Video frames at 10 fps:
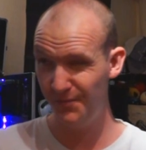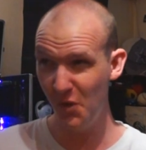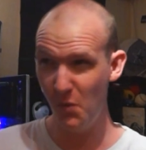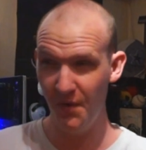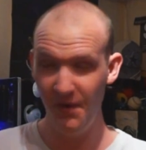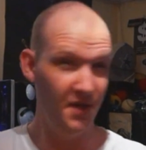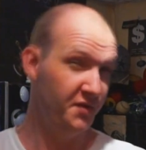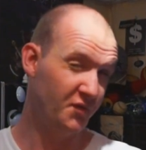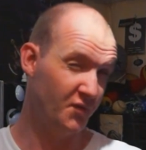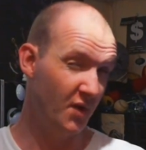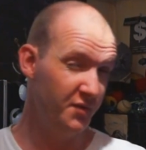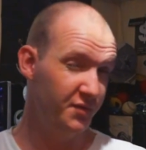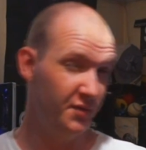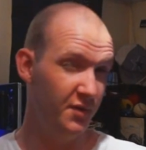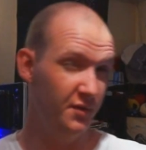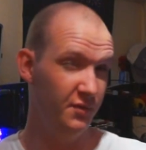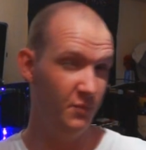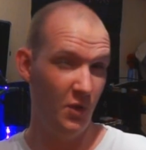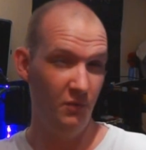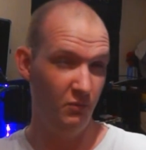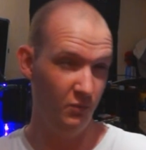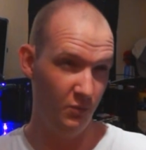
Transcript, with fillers: somewhat introduction, well,